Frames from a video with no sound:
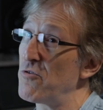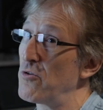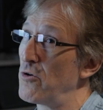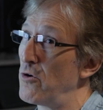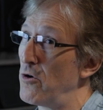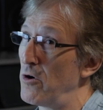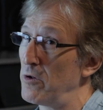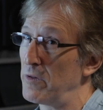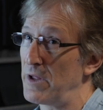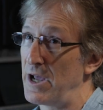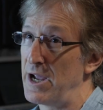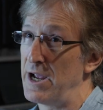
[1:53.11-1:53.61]
for
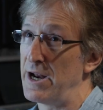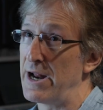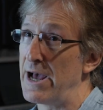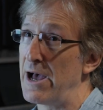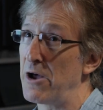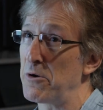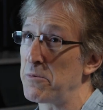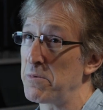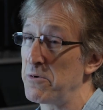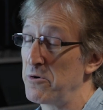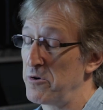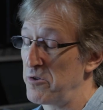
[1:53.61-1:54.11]
all 8
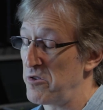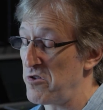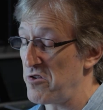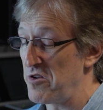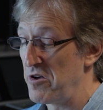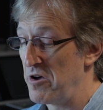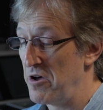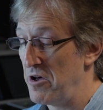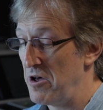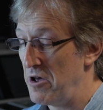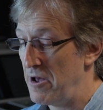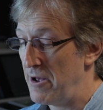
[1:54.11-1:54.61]

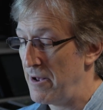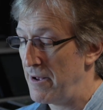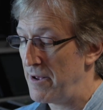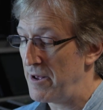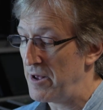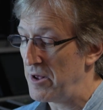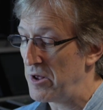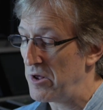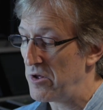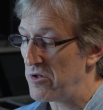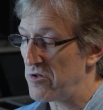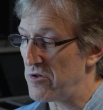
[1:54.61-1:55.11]
outputs.
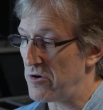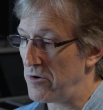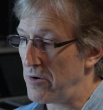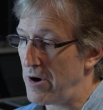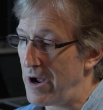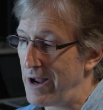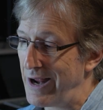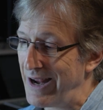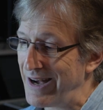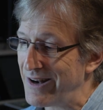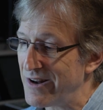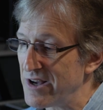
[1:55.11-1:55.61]

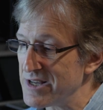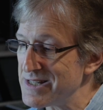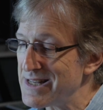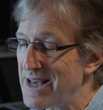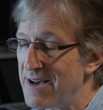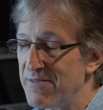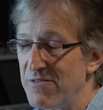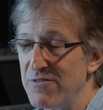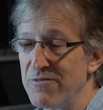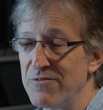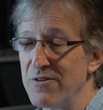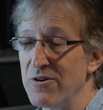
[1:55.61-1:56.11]
So it does
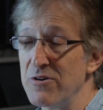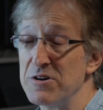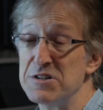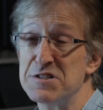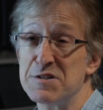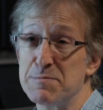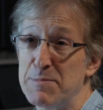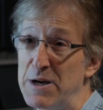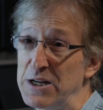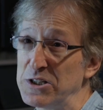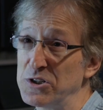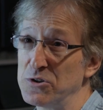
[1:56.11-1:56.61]
have a very
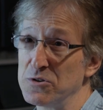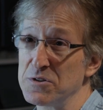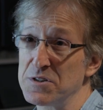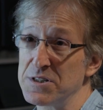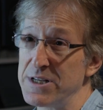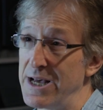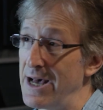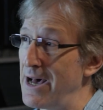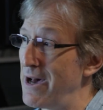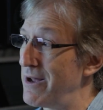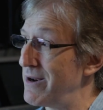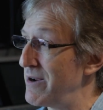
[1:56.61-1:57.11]
special
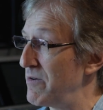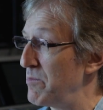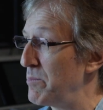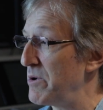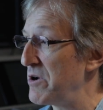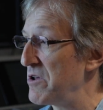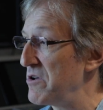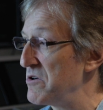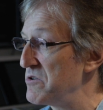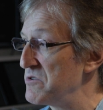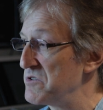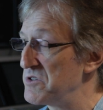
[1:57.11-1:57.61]
sound.
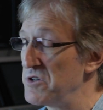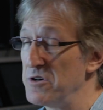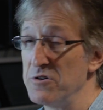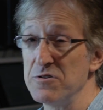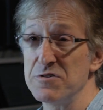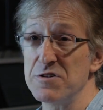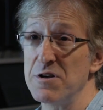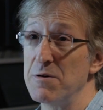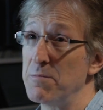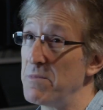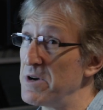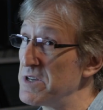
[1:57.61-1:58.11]
Everybody who's
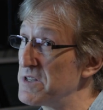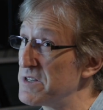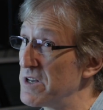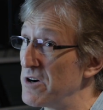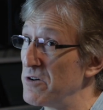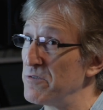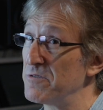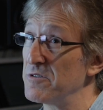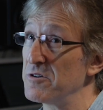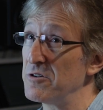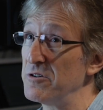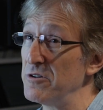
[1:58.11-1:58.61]
used it,
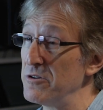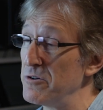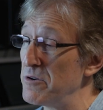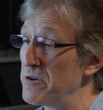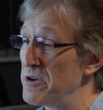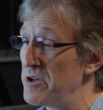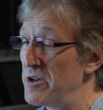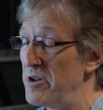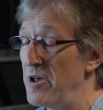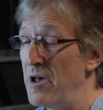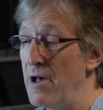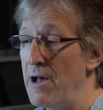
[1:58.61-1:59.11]
myself
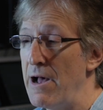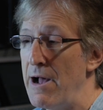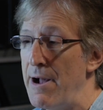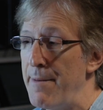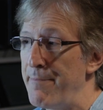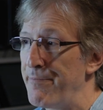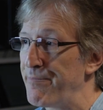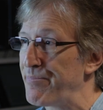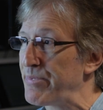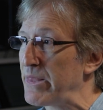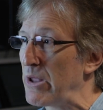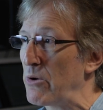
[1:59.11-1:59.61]
included,
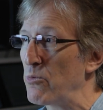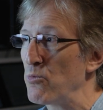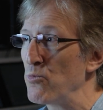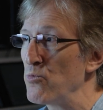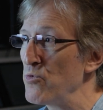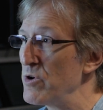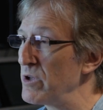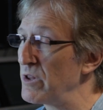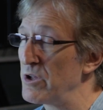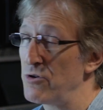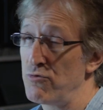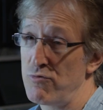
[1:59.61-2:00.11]

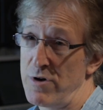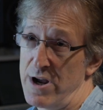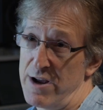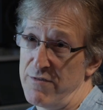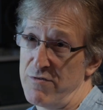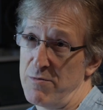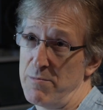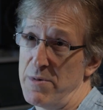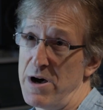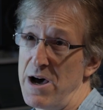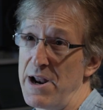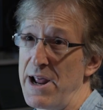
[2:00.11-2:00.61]
really
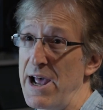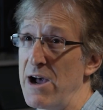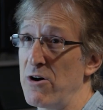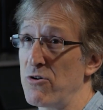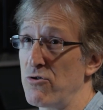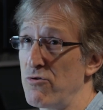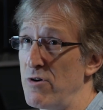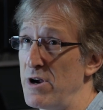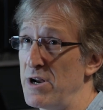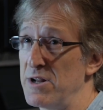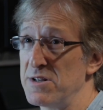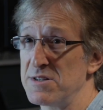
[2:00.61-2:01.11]
rave about
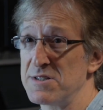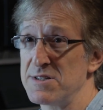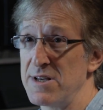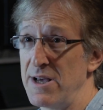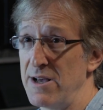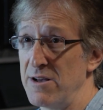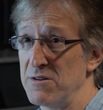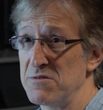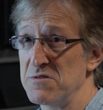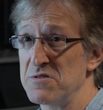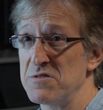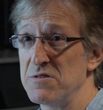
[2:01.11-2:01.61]
how great it
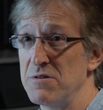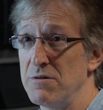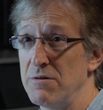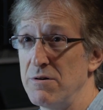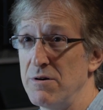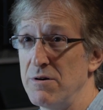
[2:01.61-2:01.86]
sounds.